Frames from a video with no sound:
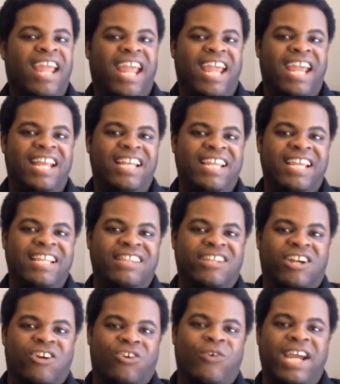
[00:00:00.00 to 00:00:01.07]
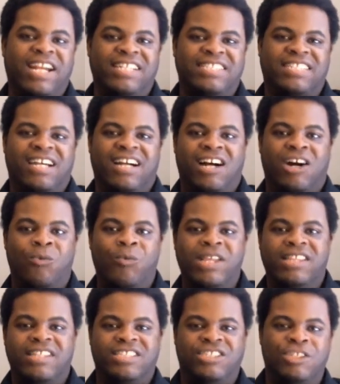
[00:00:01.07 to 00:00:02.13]
and in the credits uh,
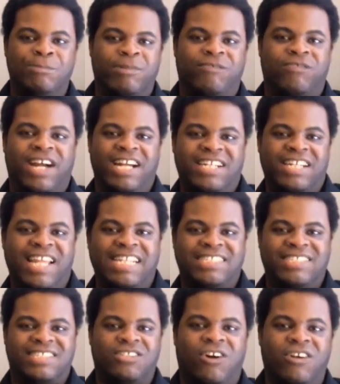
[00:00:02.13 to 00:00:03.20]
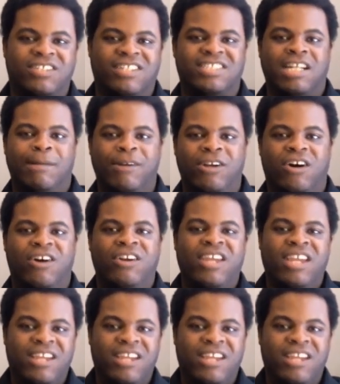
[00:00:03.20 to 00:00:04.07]
when the superfly classic star starts coming on